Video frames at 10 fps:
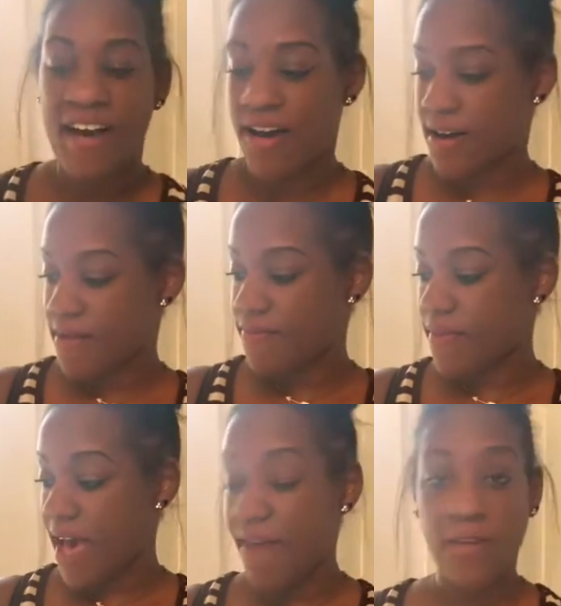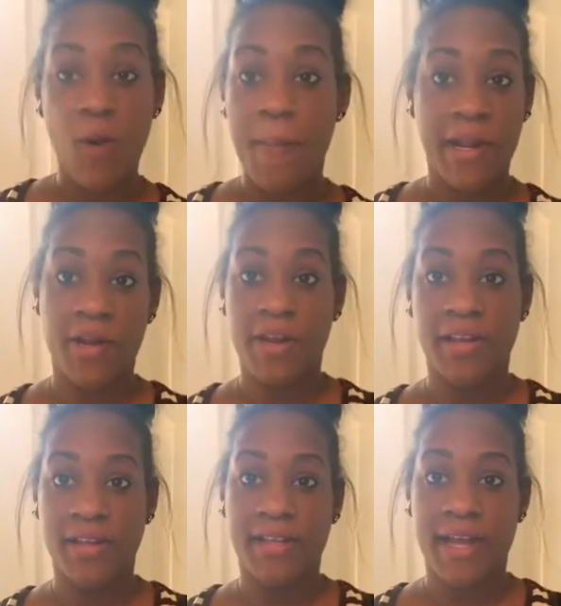I haven't opened it or
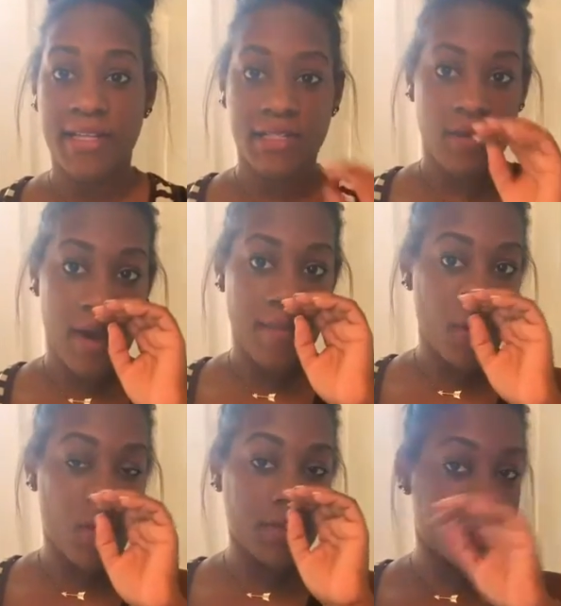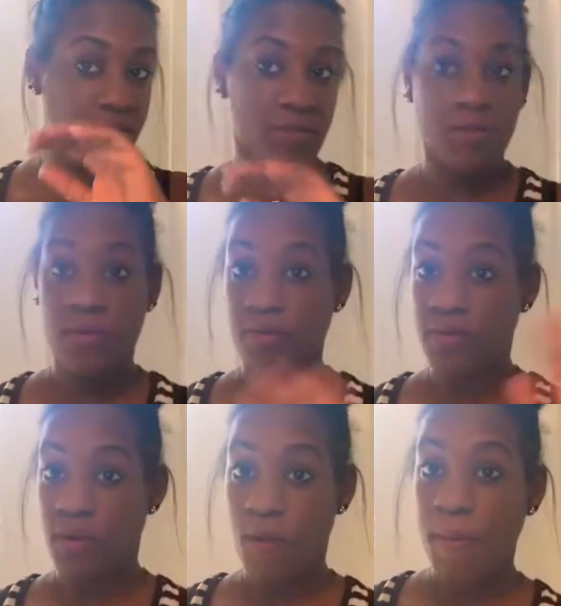anything like that, so I'm going to
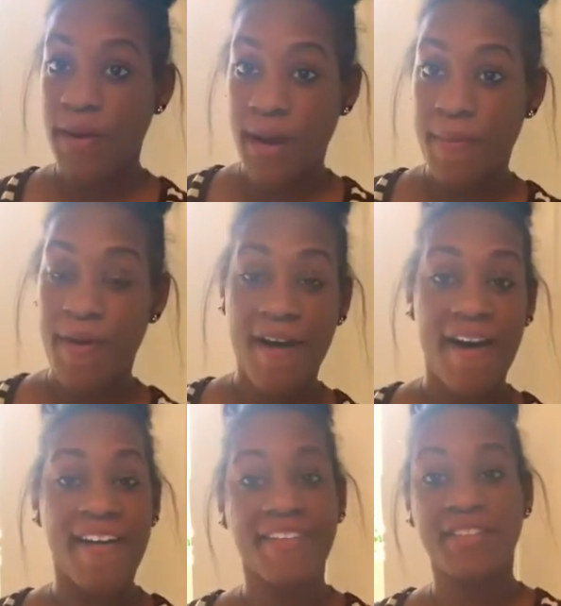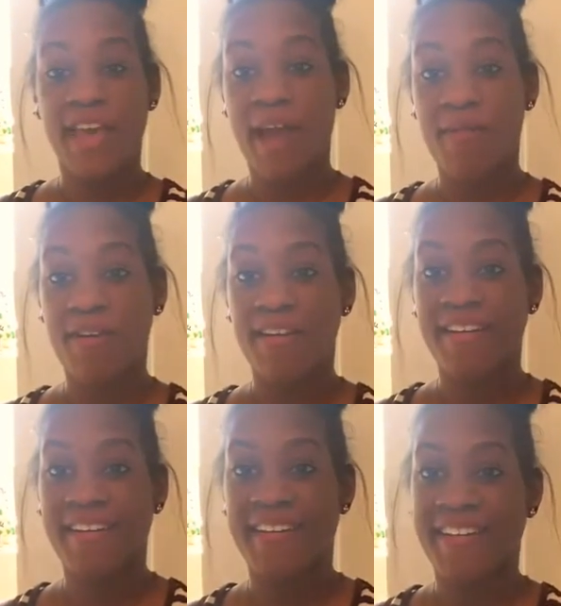open it up on
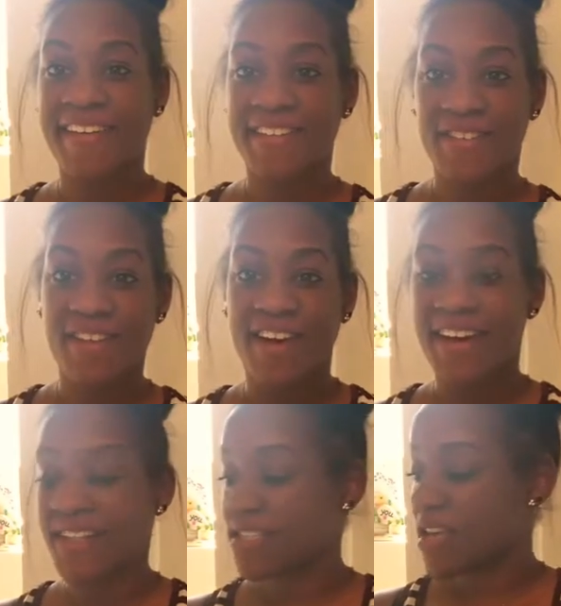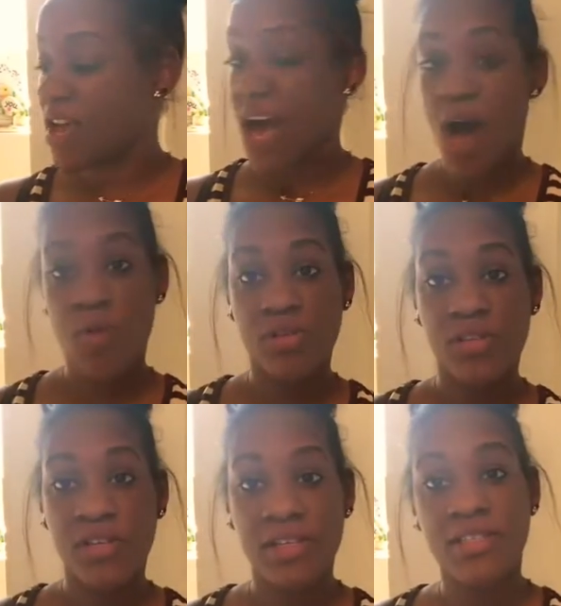camera and then show you guys how it
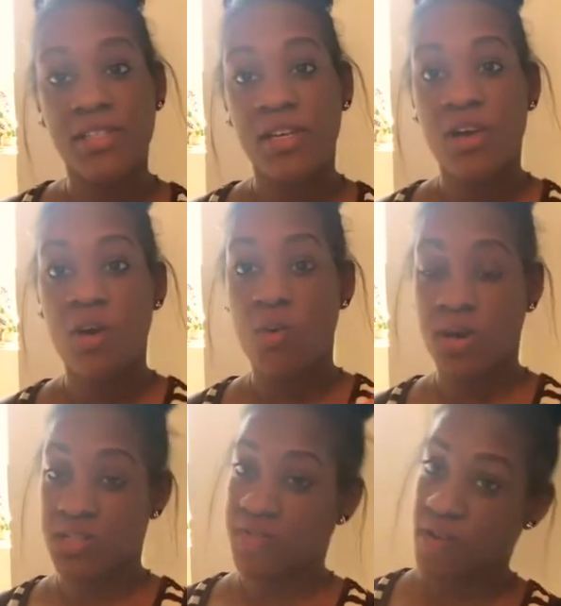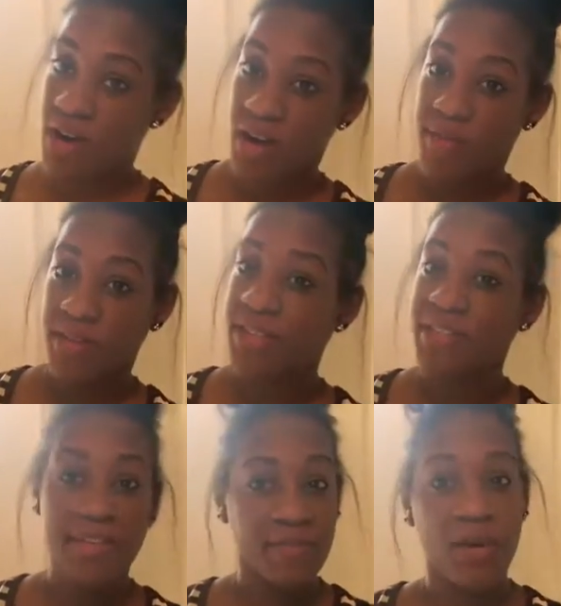looks, where it's from, and
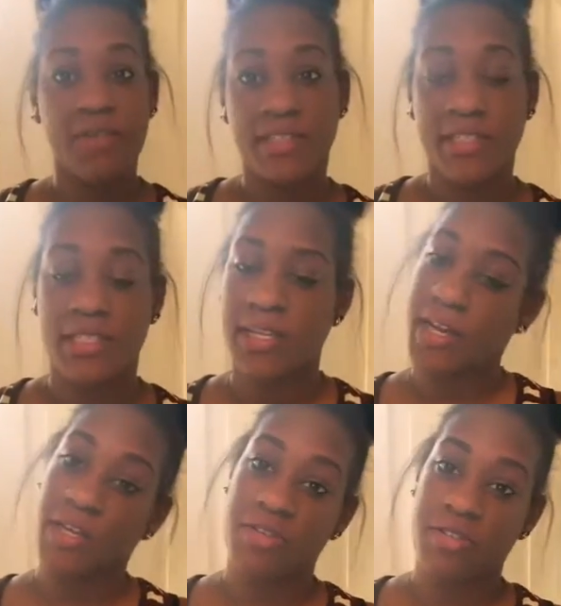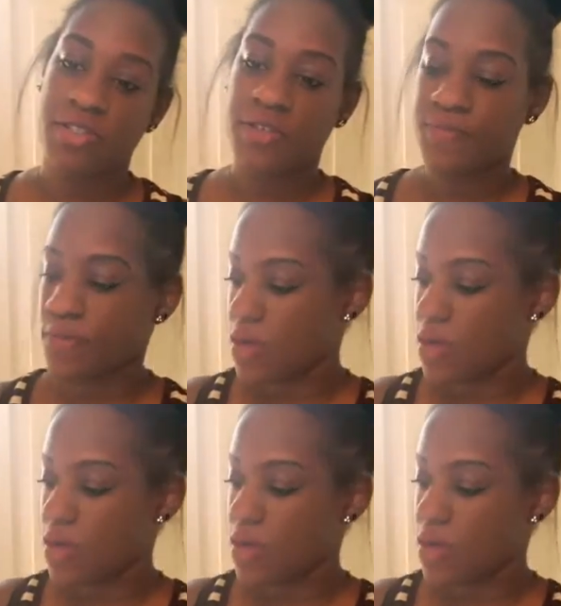just give you all the deets like I usually do.